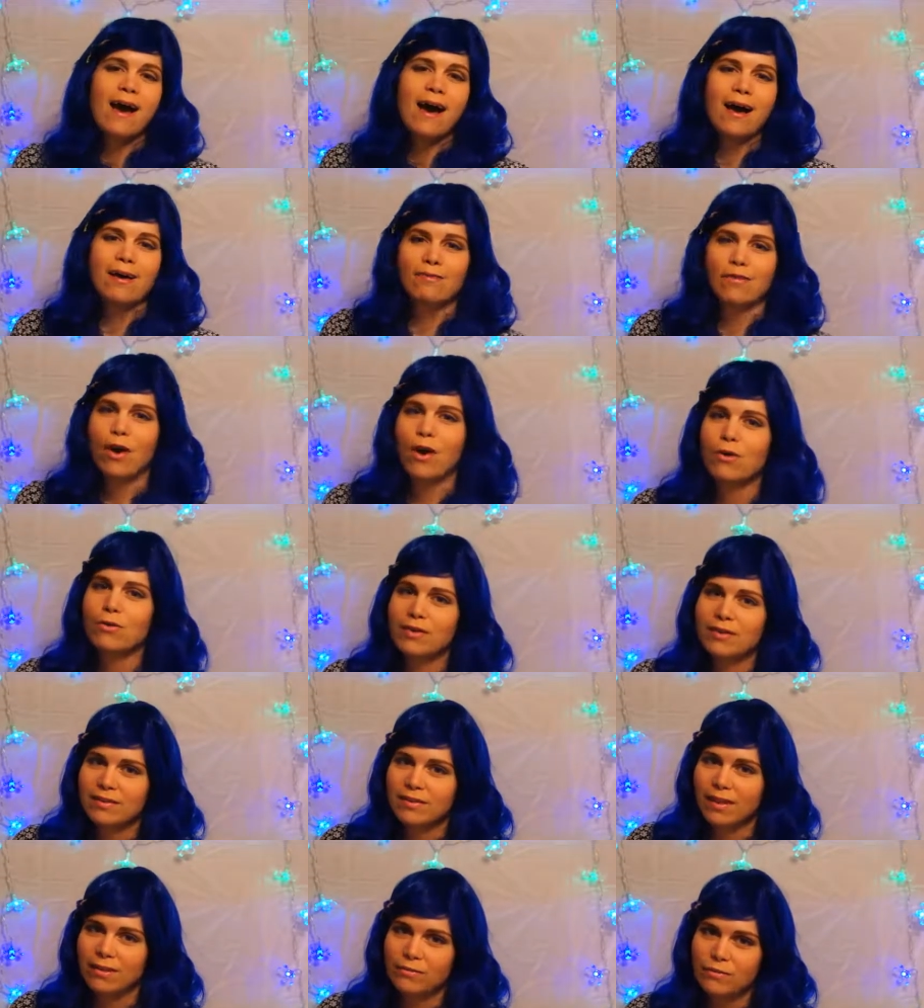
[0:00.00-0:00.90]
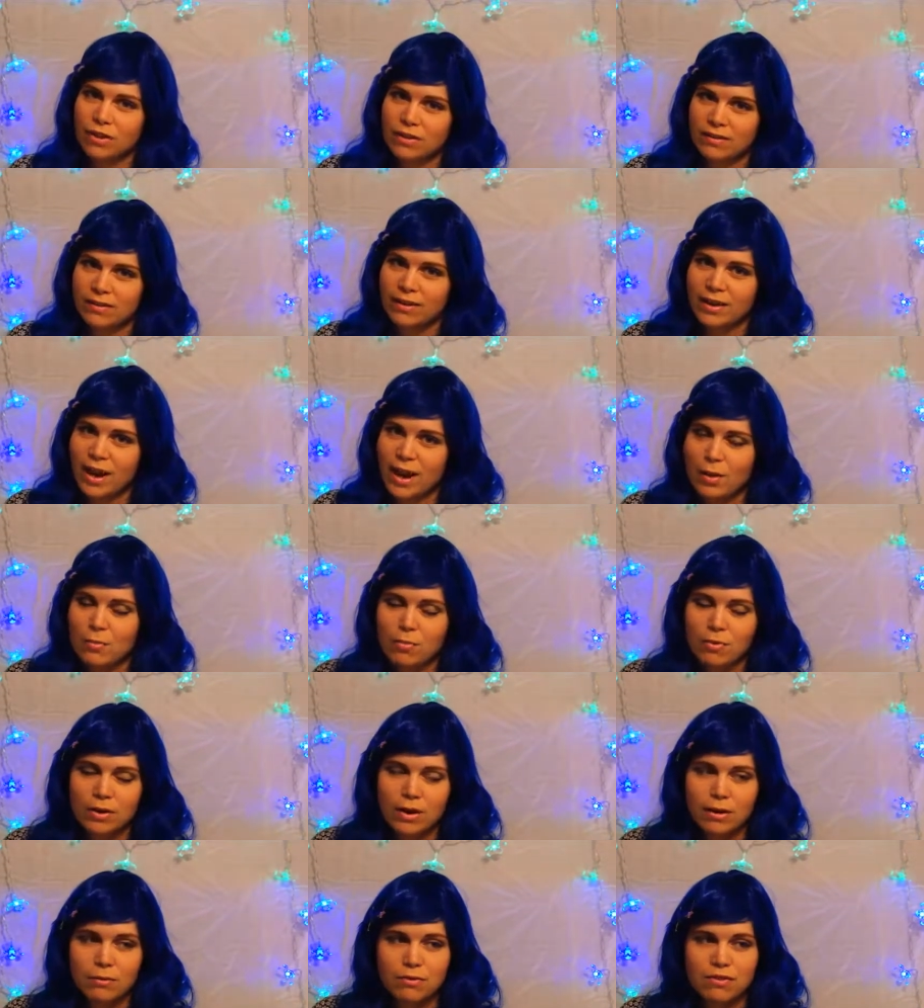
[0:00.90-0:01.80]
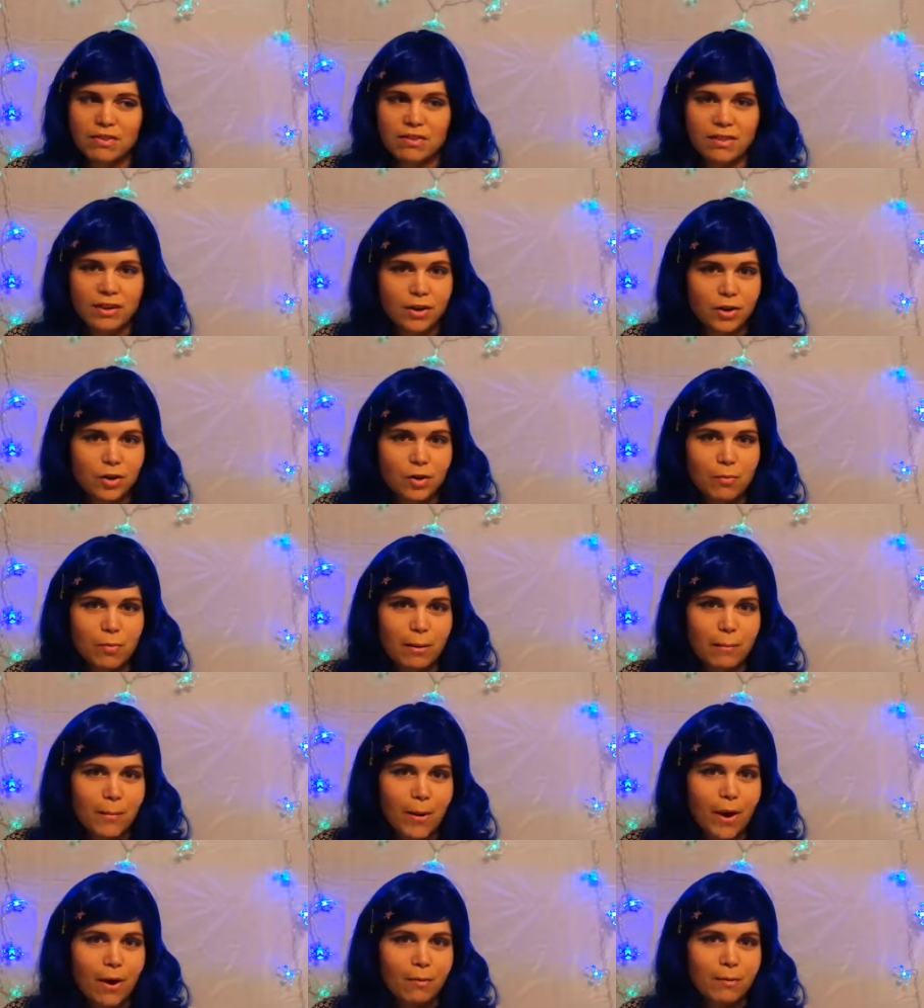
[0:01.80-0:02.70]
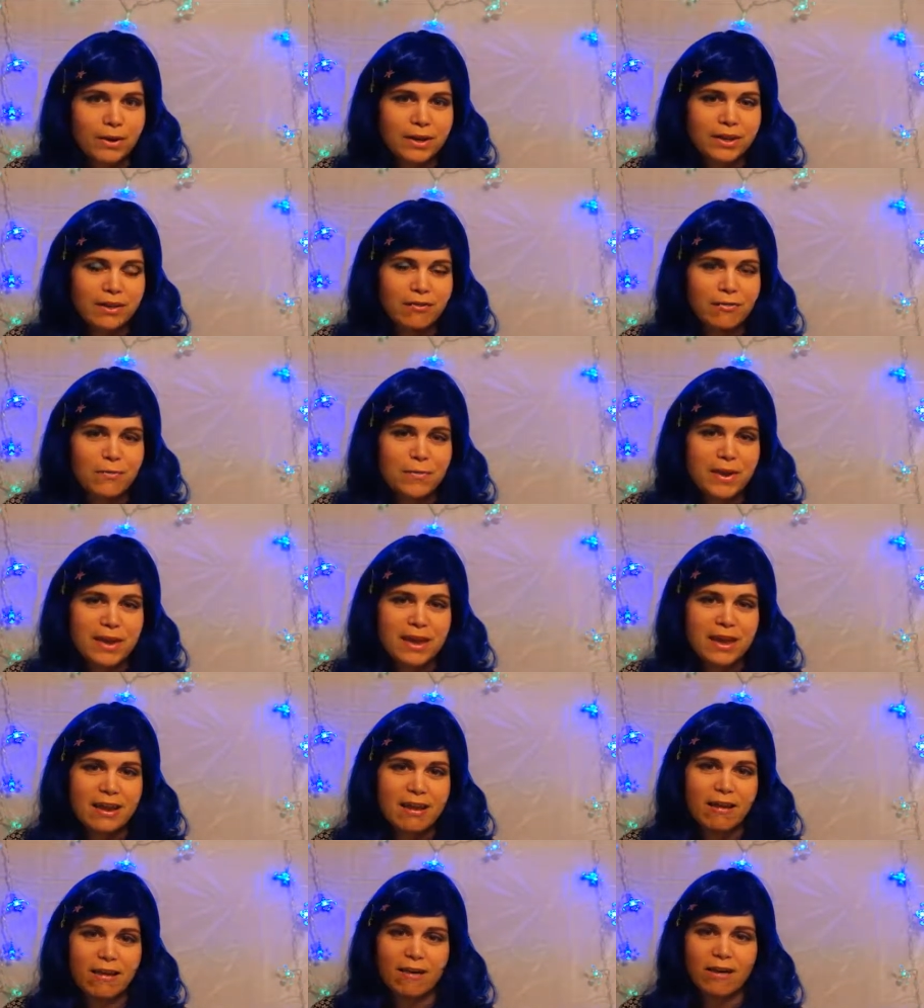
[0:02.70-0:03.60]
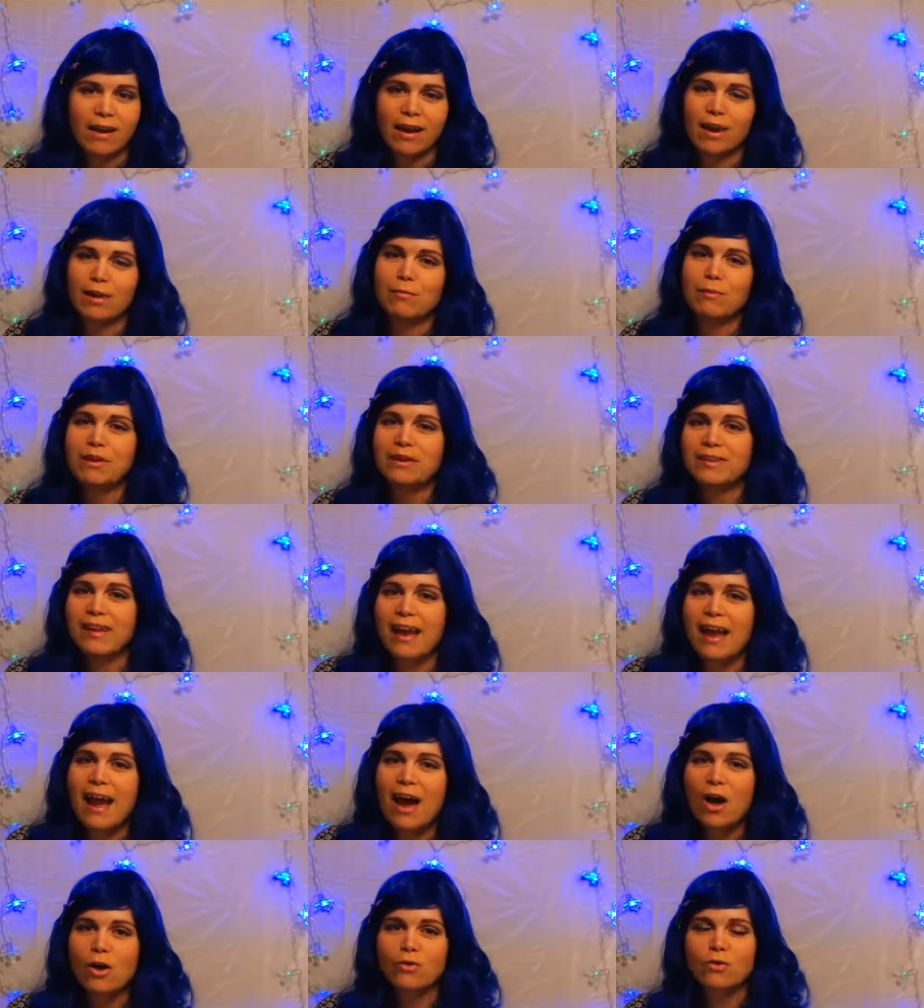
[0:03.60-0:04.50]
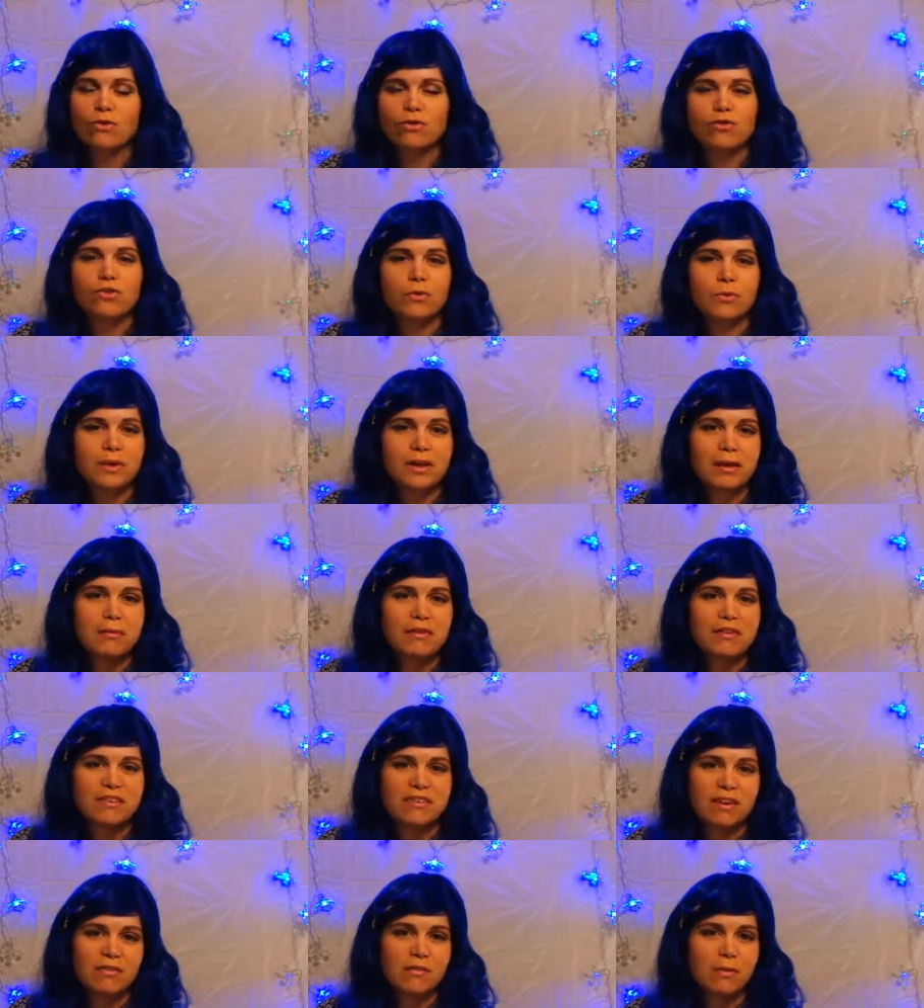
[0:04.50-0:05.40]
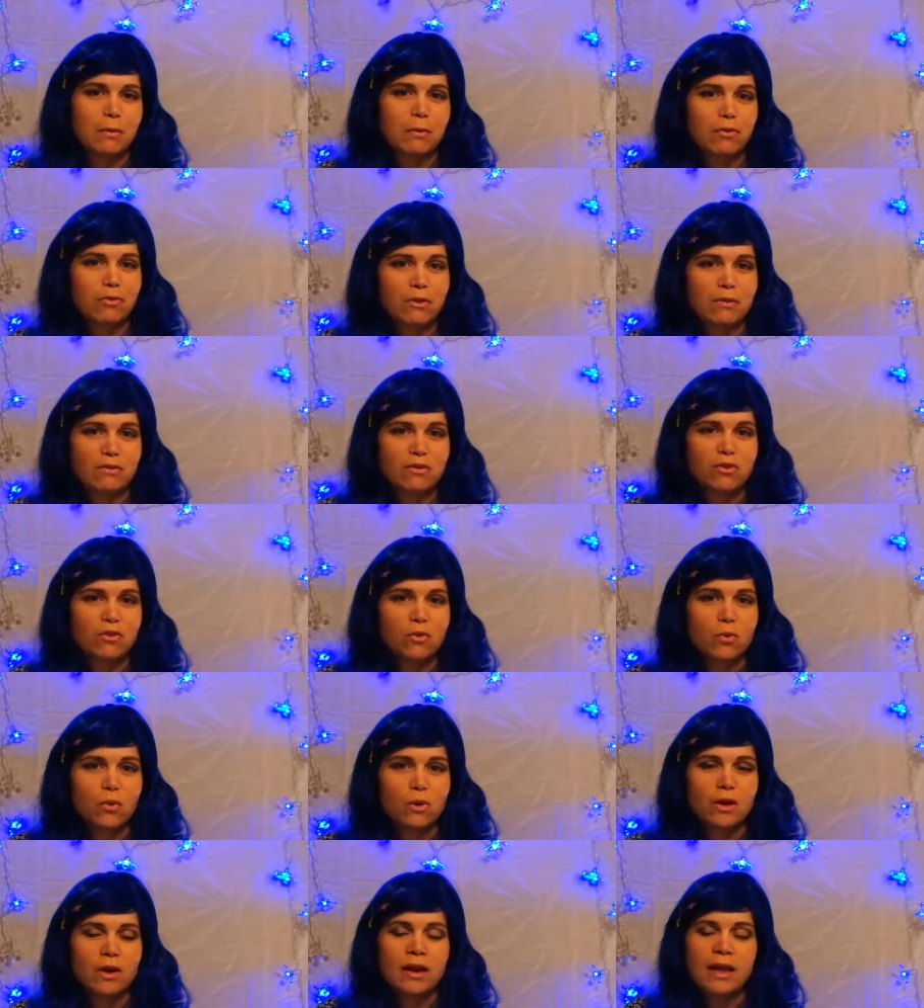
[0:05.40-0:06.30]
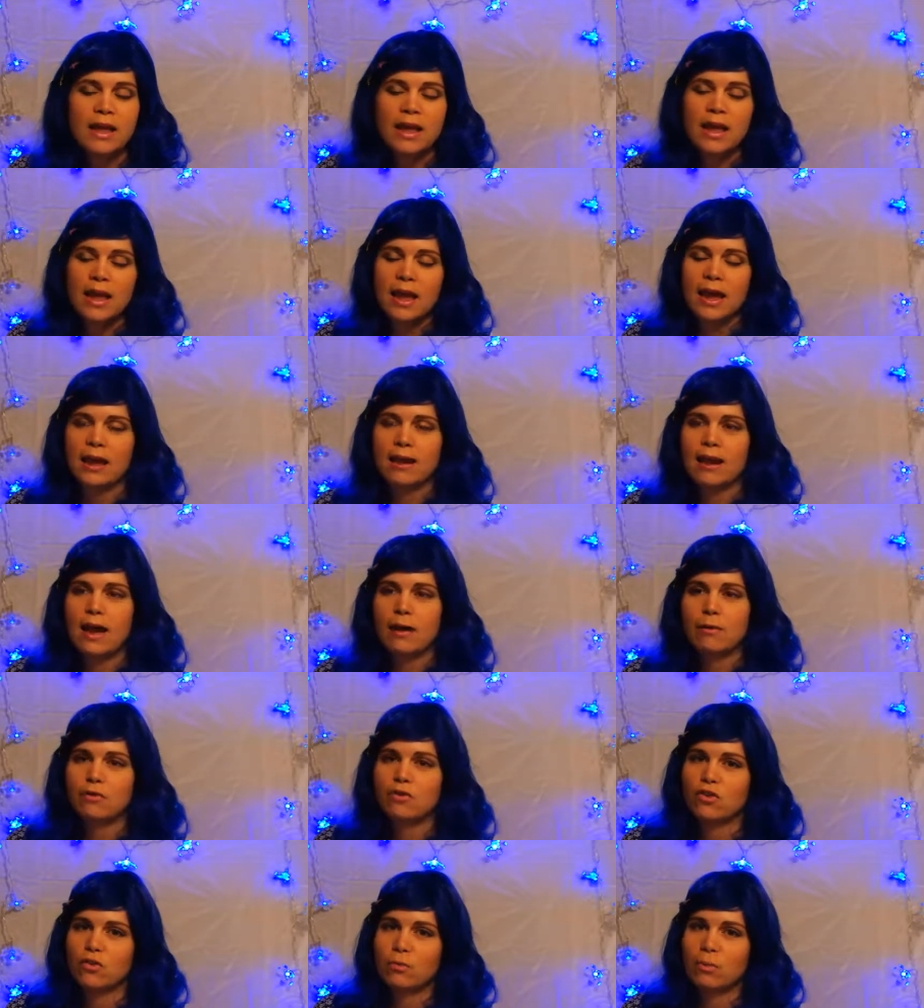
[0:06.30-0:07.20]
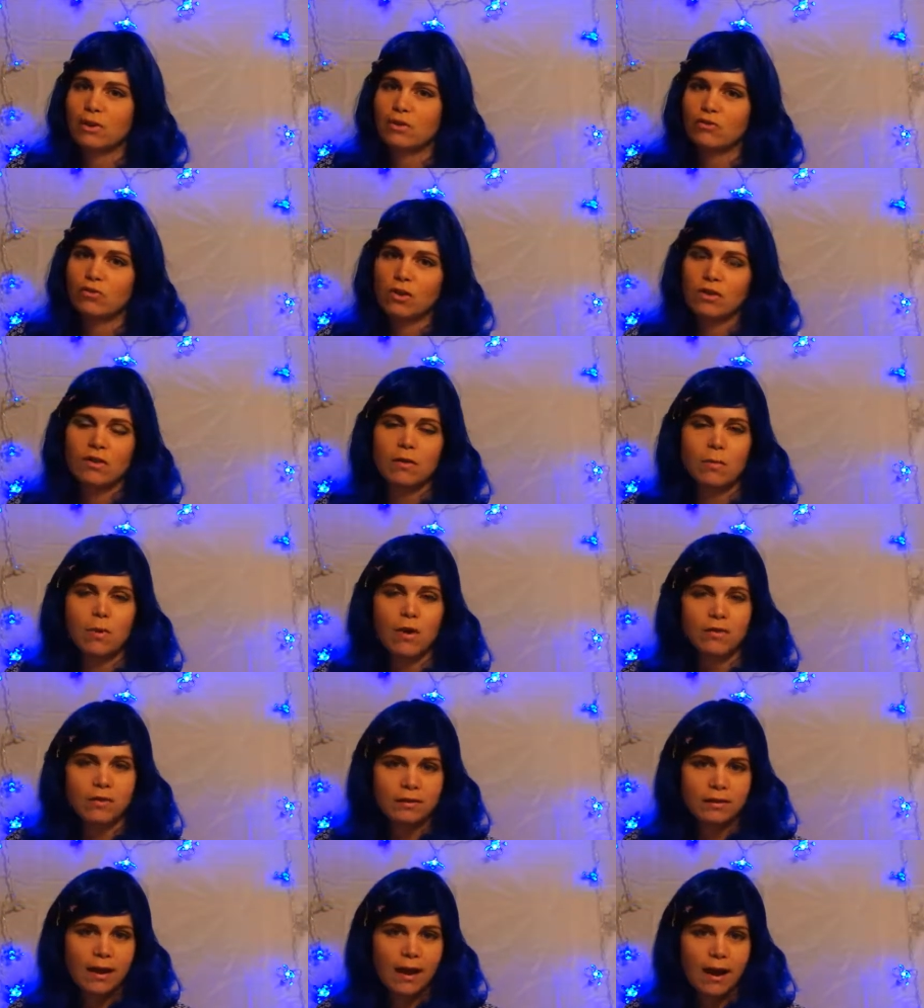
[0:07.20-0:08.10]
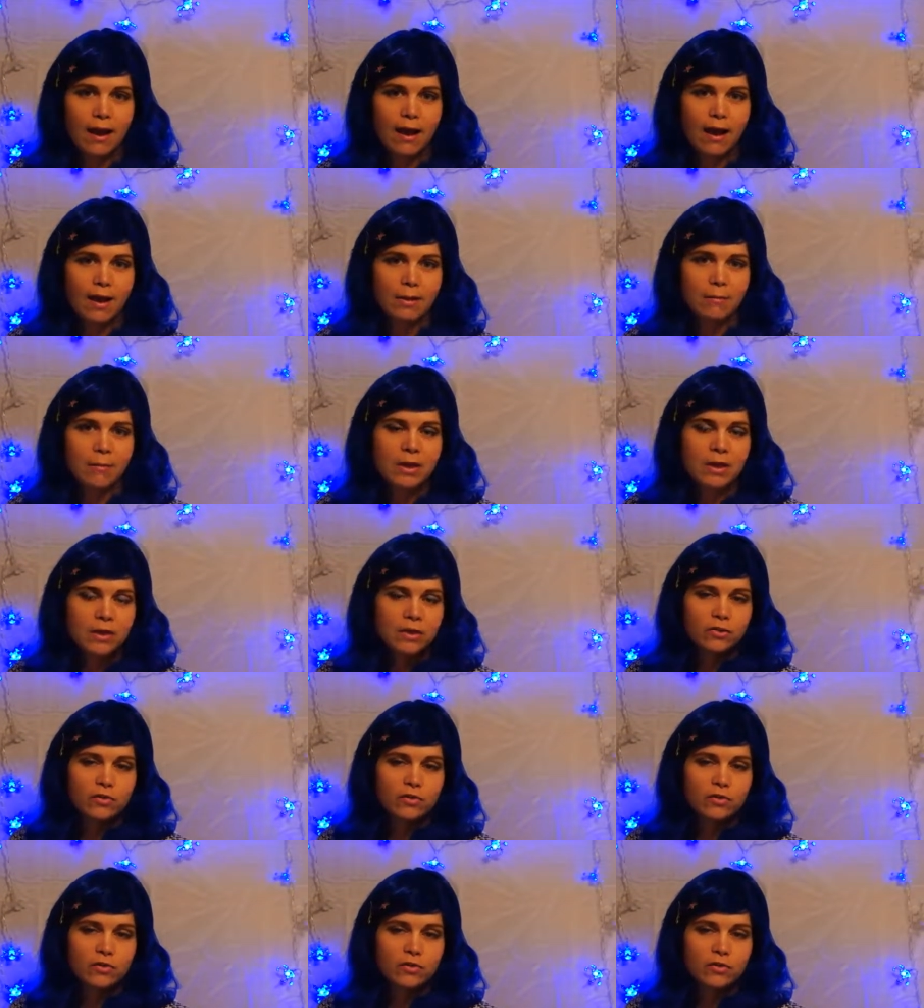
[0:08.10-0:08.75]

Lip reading: I've always loved dressing up. When I was little, my mom would give me her hand-me-downs, or she would get me stuff from the thrift store, and I would just play dress up all the time.